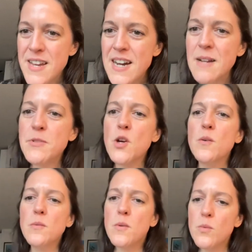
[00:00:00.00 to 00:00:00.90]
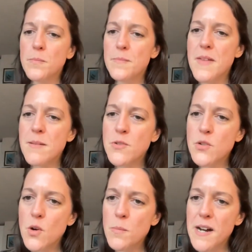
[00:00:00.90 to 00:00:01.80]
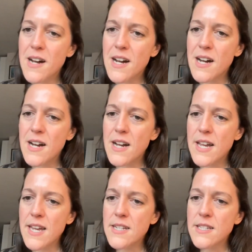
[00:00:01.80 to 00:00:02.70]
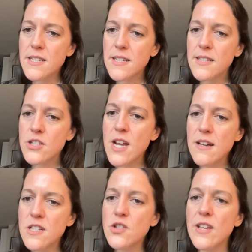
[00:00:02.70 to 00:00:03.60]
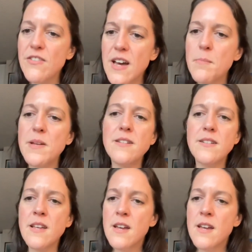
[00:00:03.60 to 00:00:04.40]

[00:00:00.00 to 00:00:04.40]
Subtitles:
I'm so behind in the challenge. Life happened.